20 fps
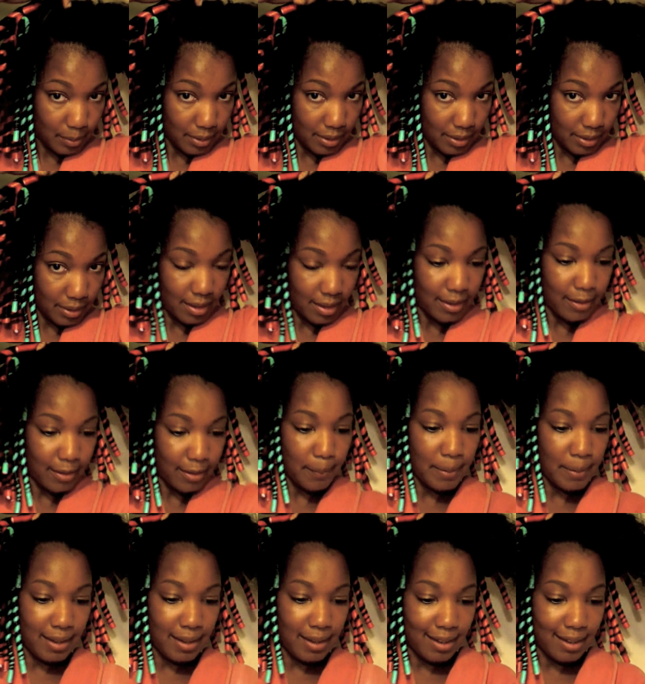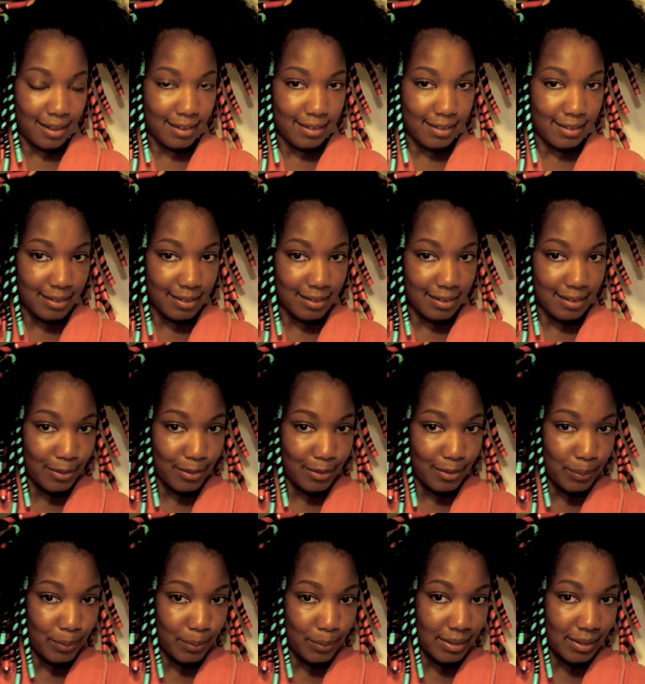put the hair back, out of your
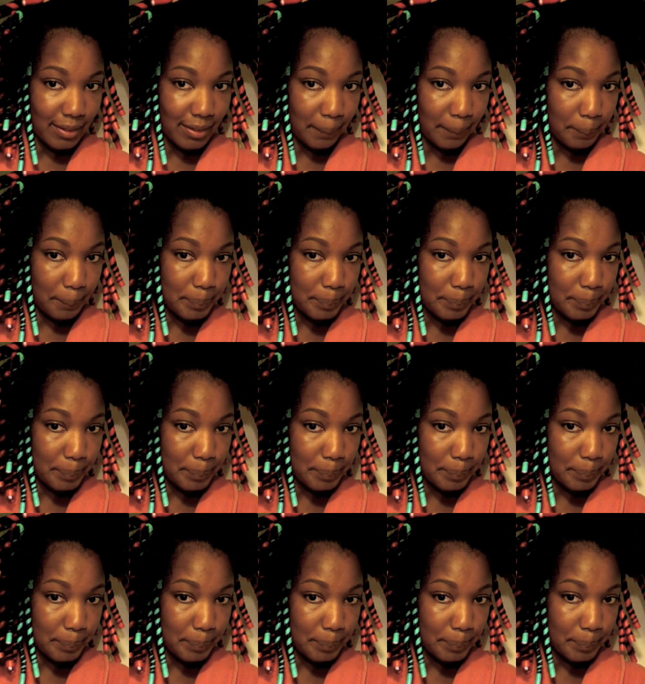way.